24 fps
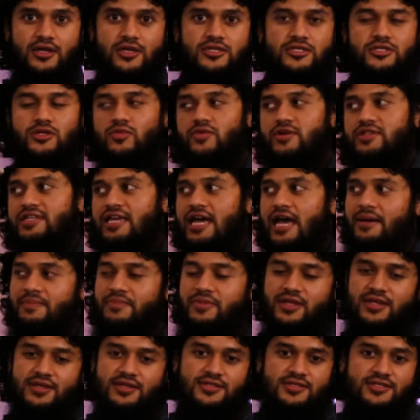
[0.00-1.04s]
So what's
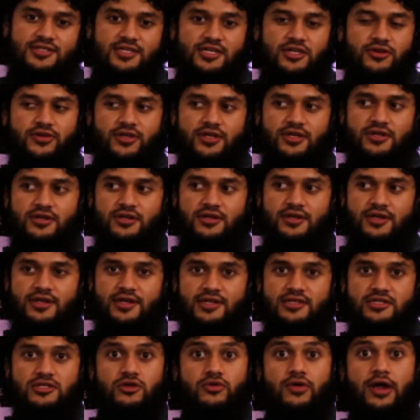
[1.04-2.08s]
happening in Syria,
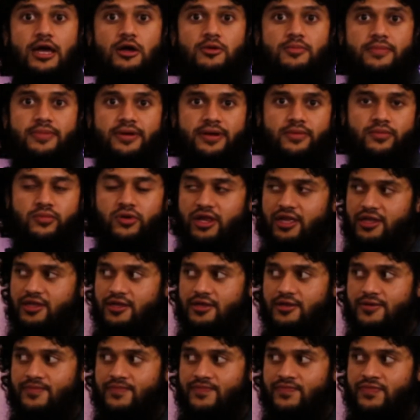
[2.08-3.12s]
it's
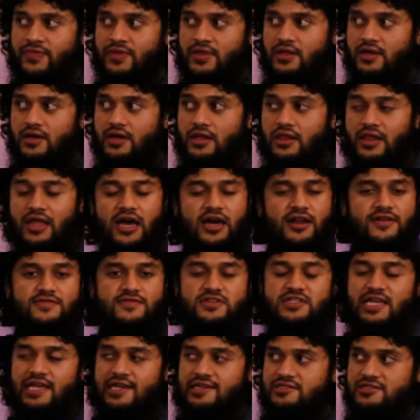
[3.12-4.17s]
groundbreaking. A lot of
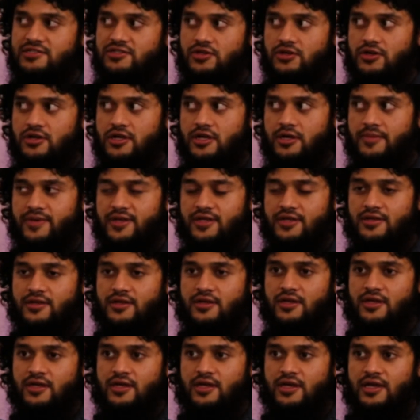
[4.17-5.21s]
changes are coming,
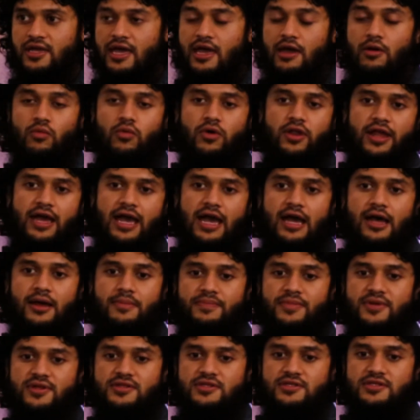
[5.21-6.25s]
and what
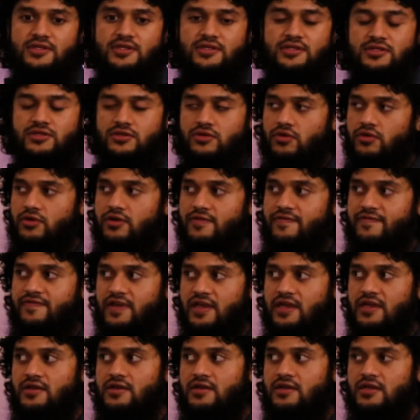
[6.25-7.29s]
happens, it's going
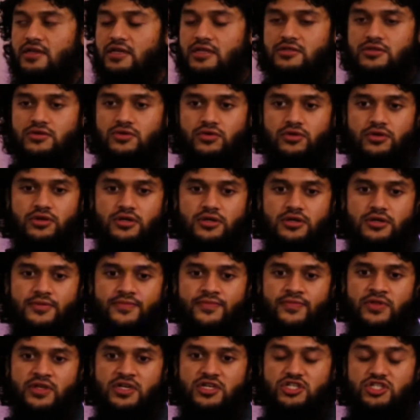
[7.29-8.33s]
to
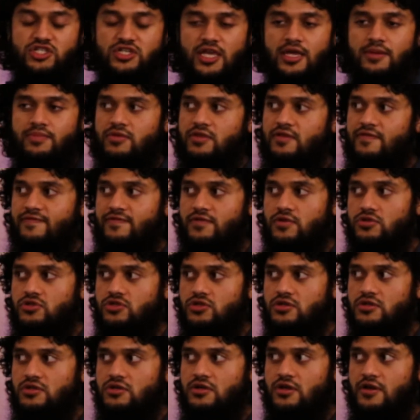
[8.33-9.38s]
shape the
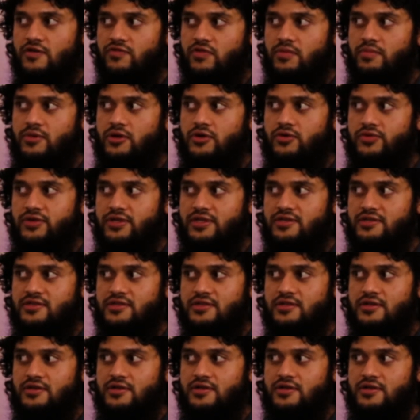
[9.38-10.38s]
future of the Middle East.